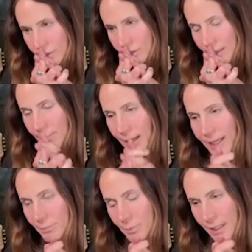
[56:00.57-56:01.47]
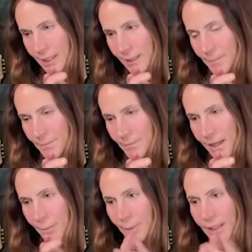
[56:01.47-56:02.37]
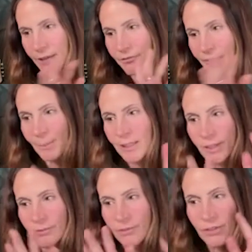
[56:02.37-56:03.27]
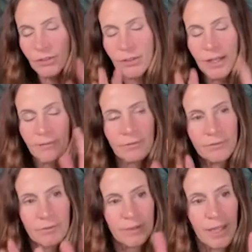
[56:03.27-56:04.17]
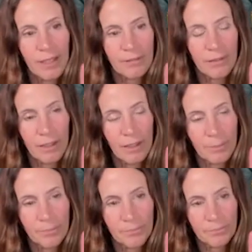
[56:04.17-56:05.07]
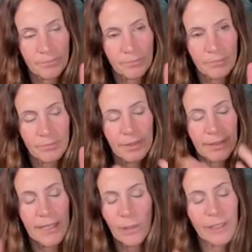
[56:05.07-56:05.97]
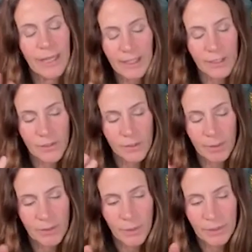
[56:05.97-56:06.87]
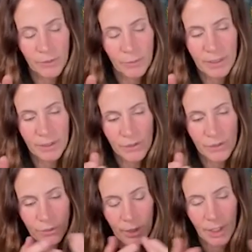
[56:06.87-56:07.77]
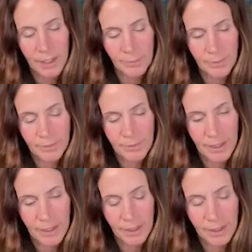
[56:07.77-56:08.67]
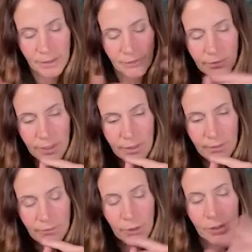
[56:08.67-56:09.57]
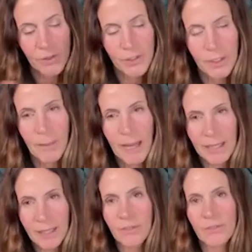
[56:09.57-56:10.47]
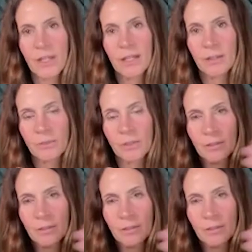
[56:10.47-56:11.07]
They might be, but I find myself listening to that Karen Ann is the best way for me to describe that kind of very cinematic sound.